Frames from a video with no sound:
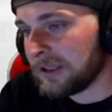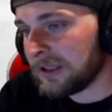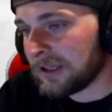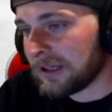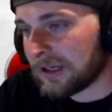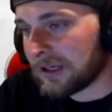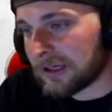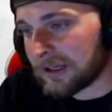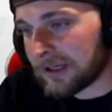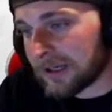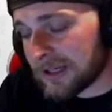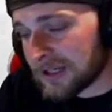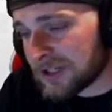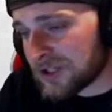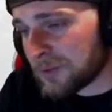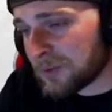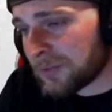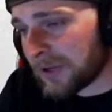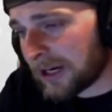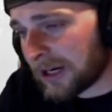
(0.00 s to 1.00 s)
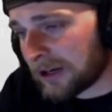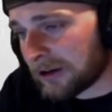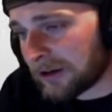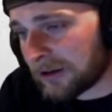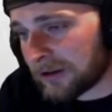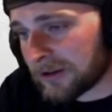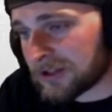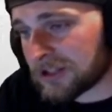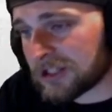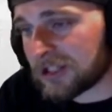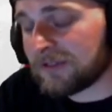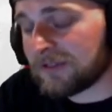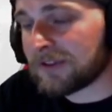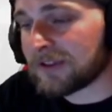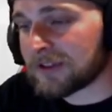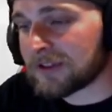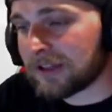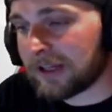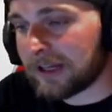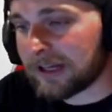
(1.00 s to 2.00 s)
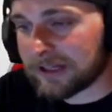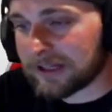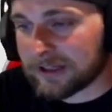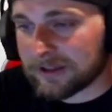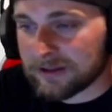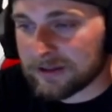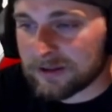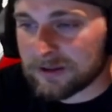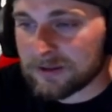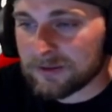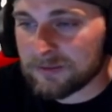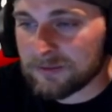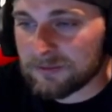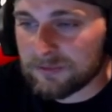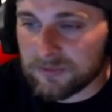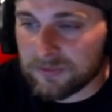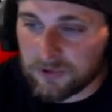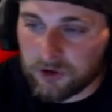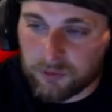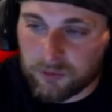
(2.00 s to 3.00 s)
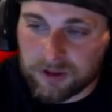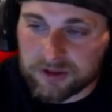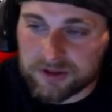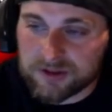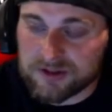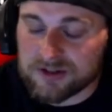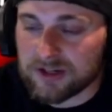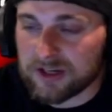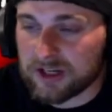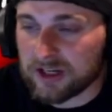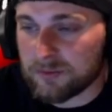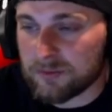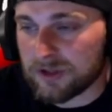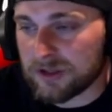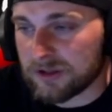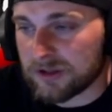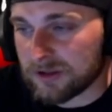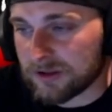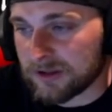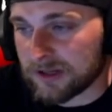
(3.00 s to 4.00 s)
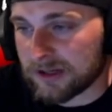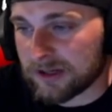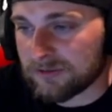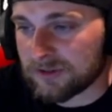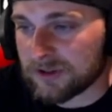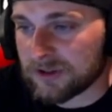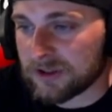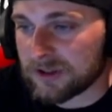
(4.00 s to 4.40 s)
Engine power, the Chieftain's lacking in. You're about the same here, 950,